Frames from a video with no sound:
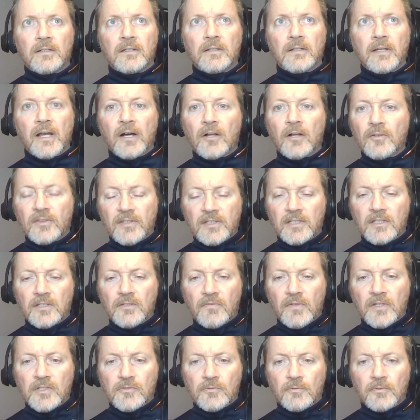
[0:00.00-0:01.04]
healthy
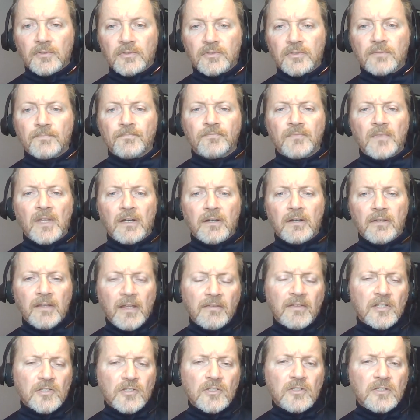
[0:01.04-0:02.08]
individuals. Uh, and
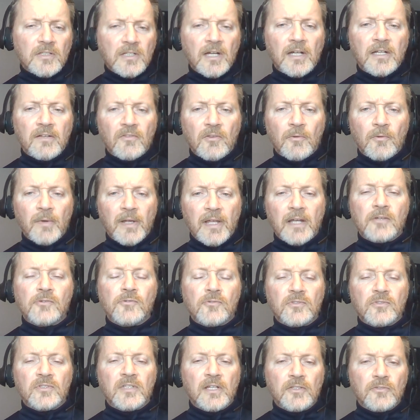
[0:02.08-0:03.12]
that's just kind of the way
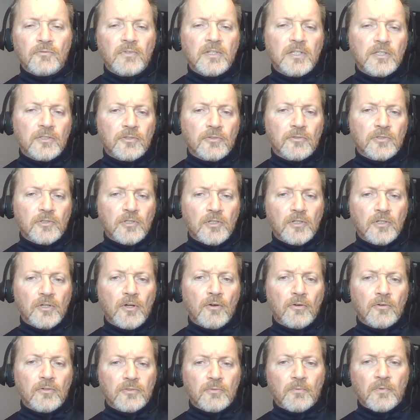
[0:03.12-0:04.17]
exercise research
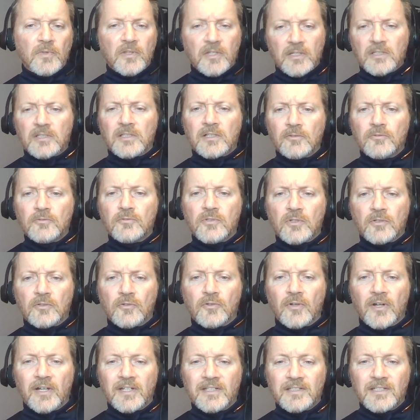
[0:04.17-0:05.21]
goes with exclusion
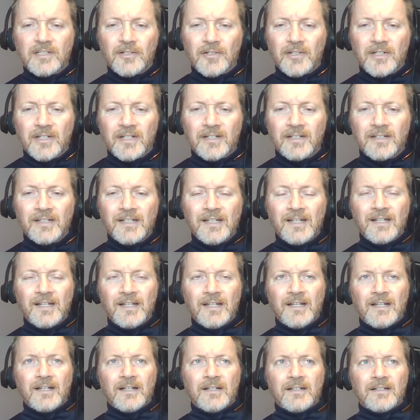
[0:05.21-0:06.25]
criteria.
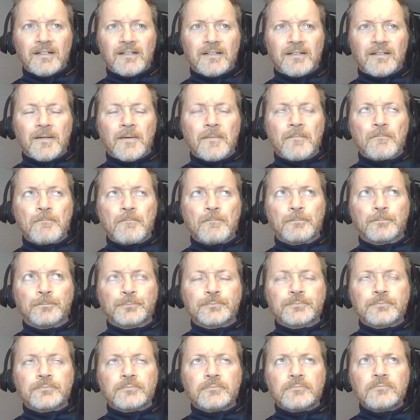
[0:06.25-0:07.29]
Um,
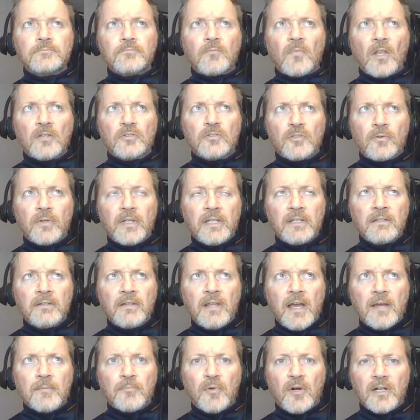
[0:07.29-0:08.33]
so, in
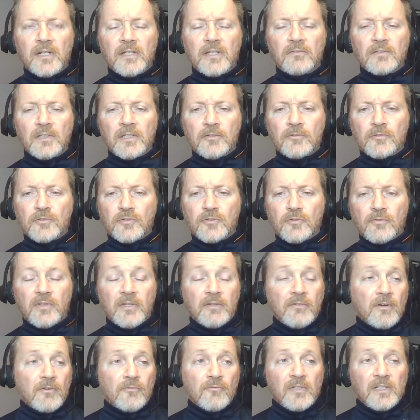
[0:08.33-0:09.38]
that body of literature,
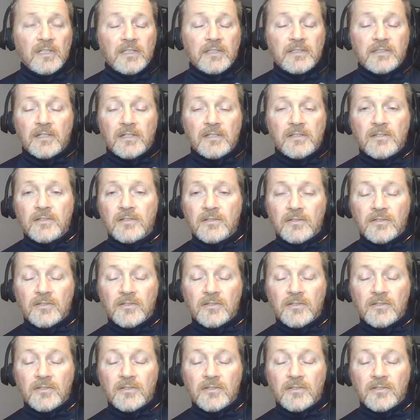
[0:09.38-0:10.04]
there are really dozens